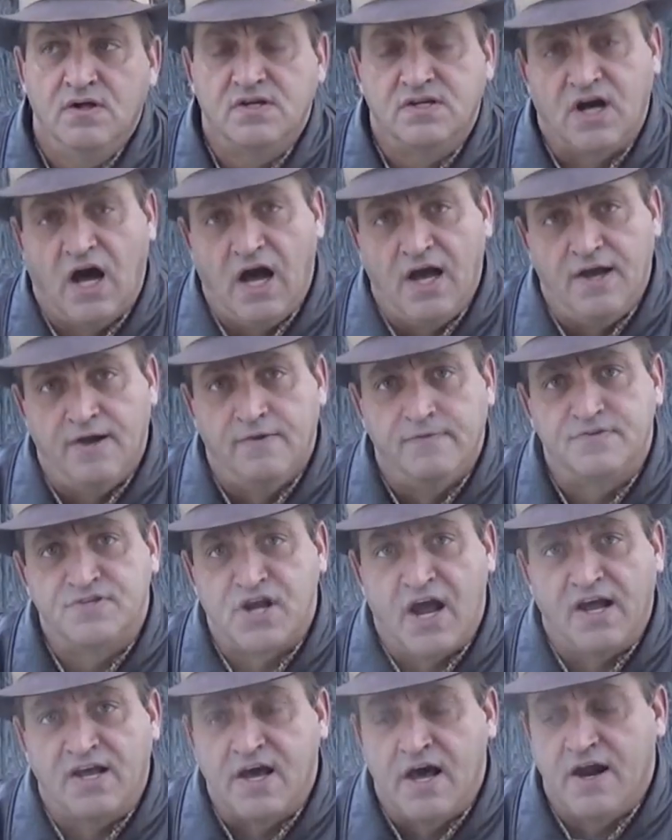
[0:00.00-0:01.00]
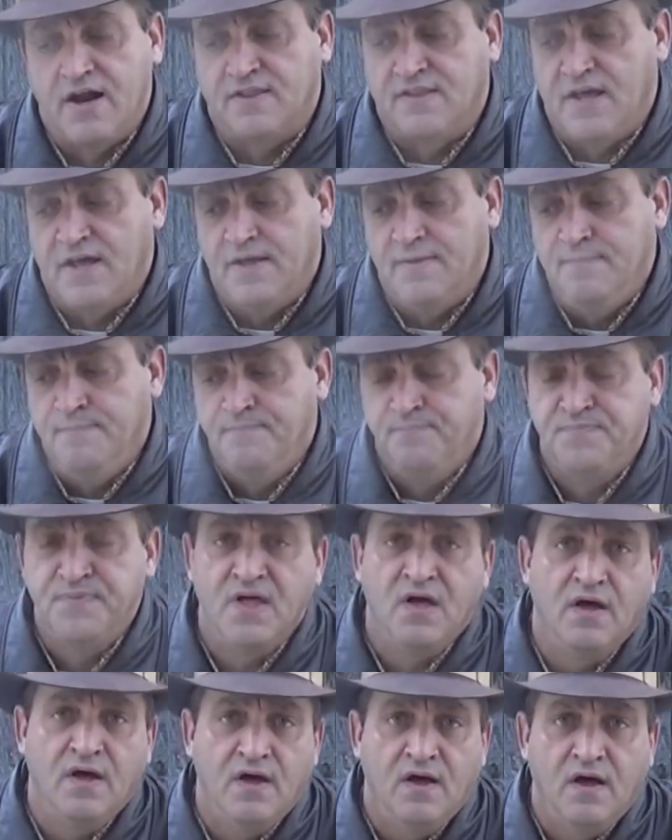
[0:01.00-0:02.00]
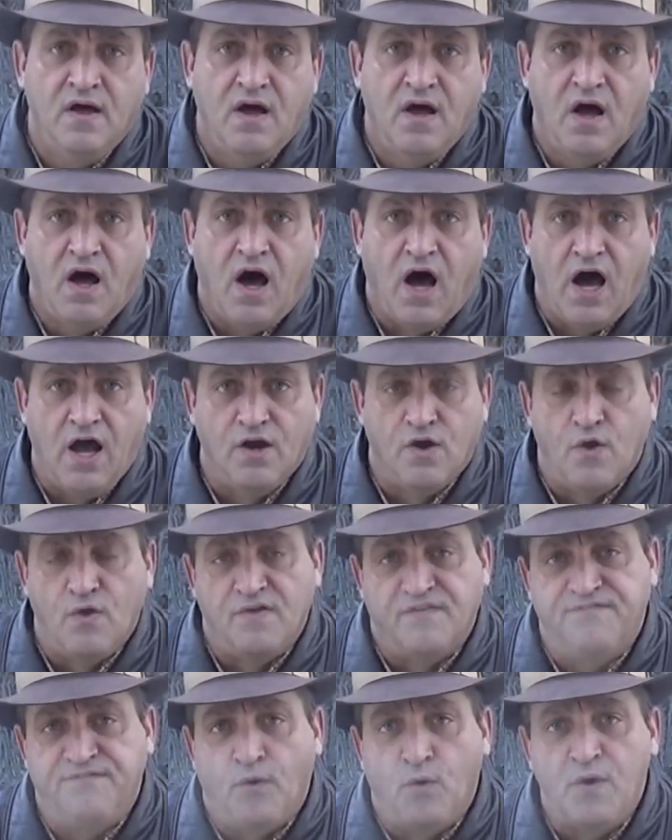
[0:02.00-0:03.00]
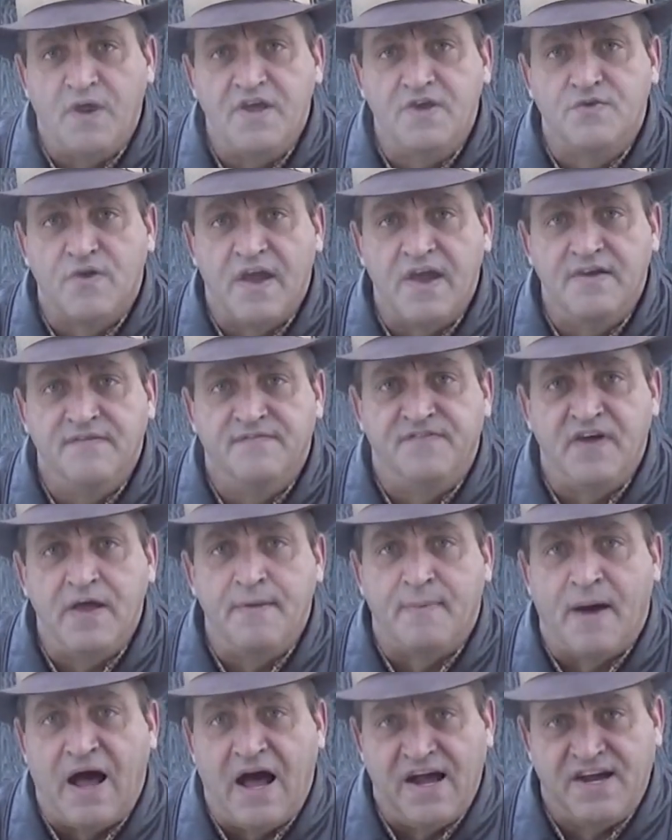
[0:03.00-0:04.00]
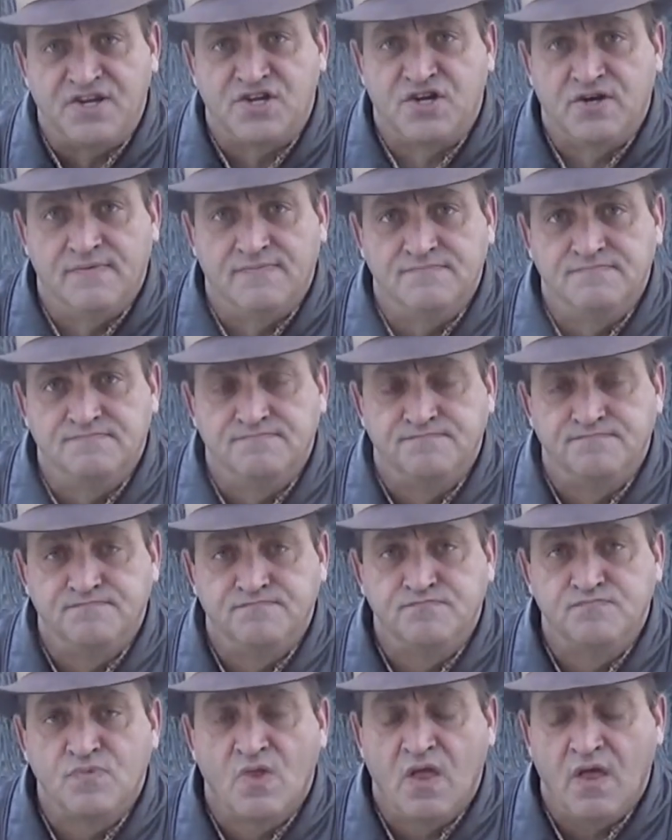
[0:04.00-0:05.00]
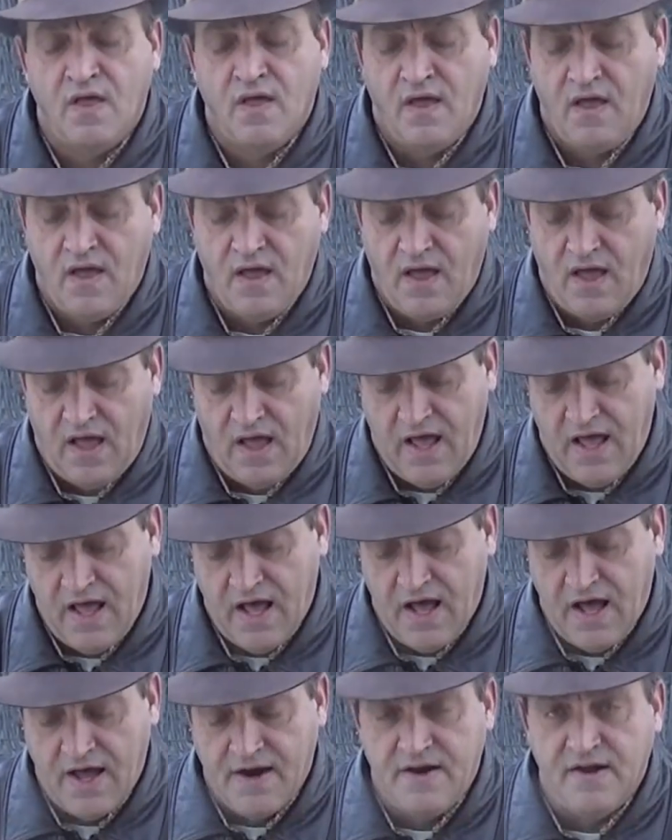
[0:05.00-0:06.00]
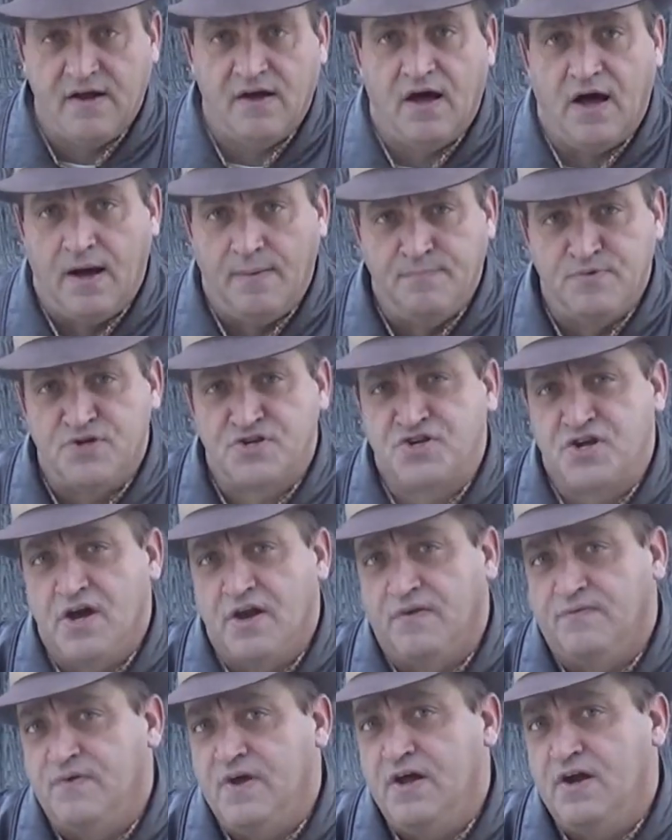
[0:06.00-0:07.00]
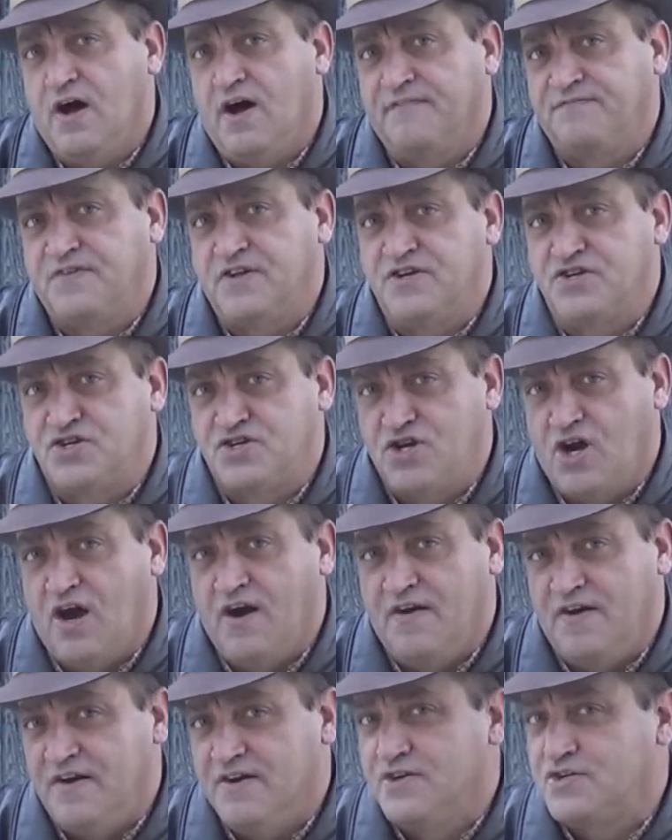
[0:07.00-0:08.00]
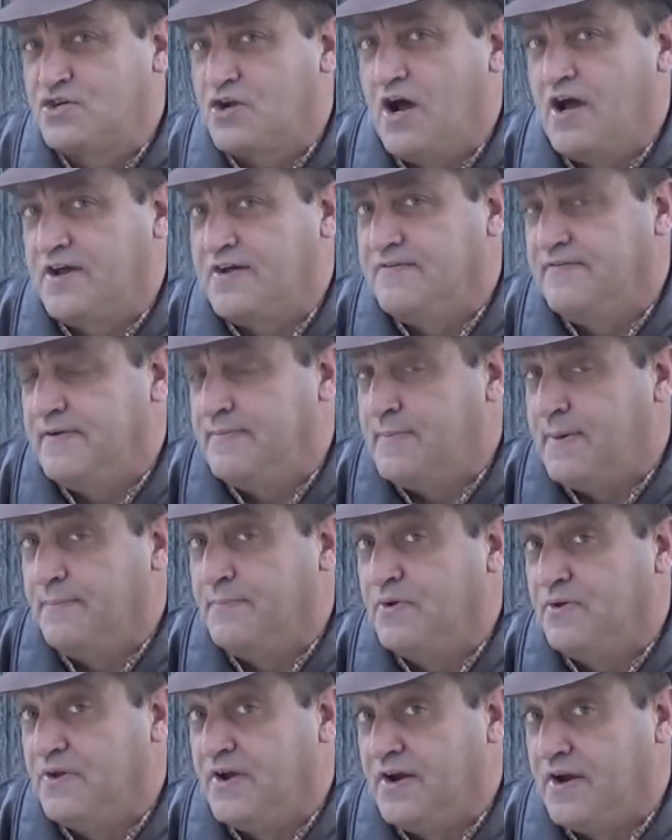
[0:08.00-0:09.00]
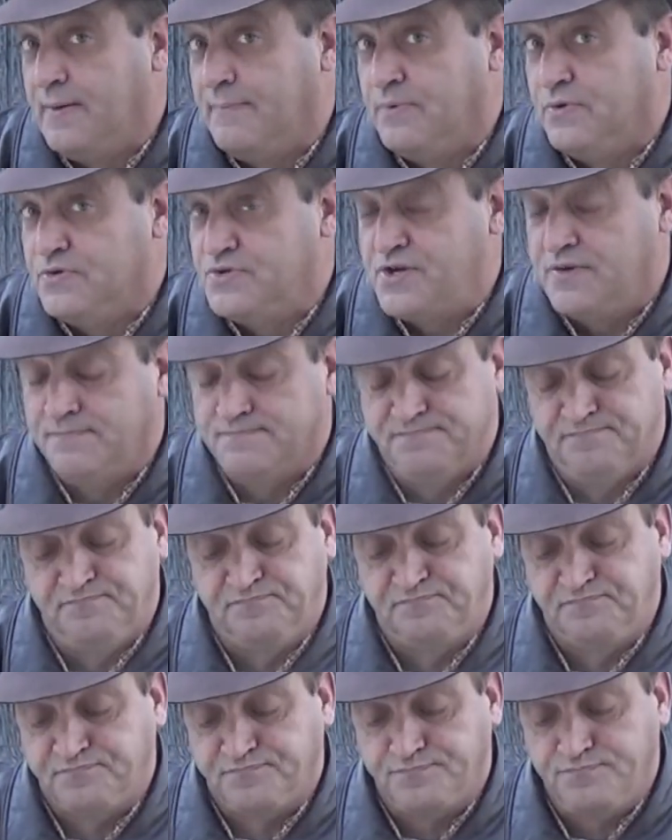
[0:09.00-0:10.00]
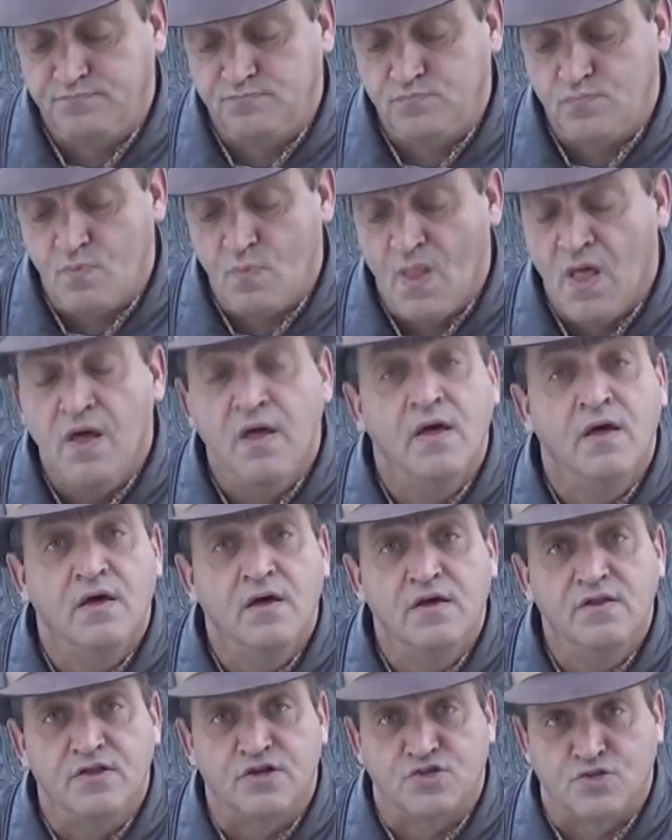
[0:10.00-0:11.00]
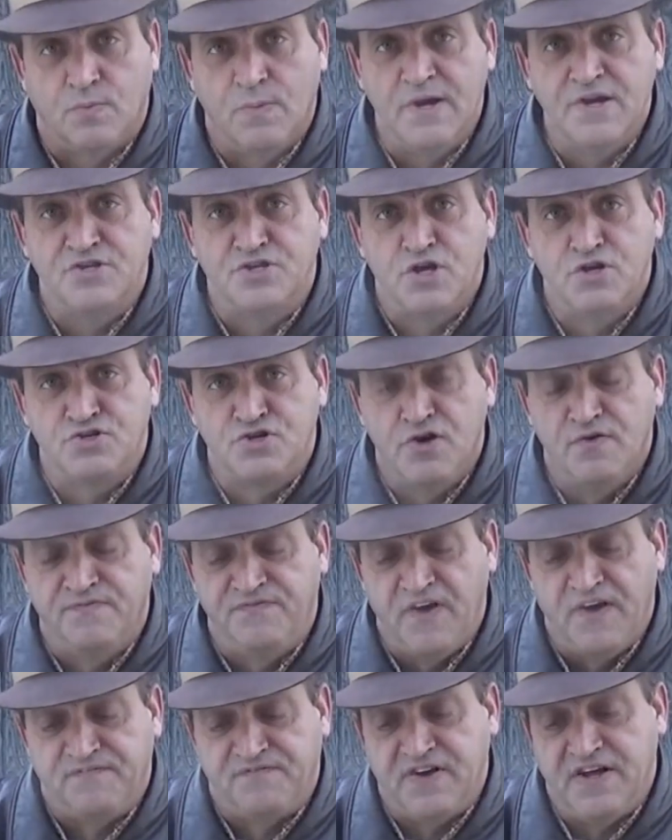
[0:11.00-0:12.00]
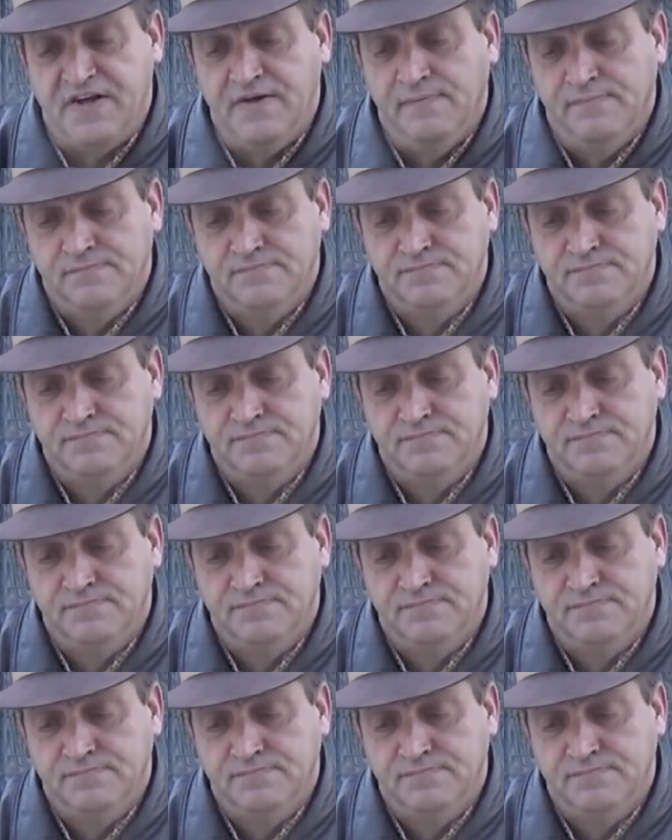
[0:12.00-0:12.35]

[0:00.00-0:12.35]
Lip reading: coyotes, that kind of thing, I load a 40 grain VMAX, and I'm just going to read off this chart here so I can remember the numbers. The 22-250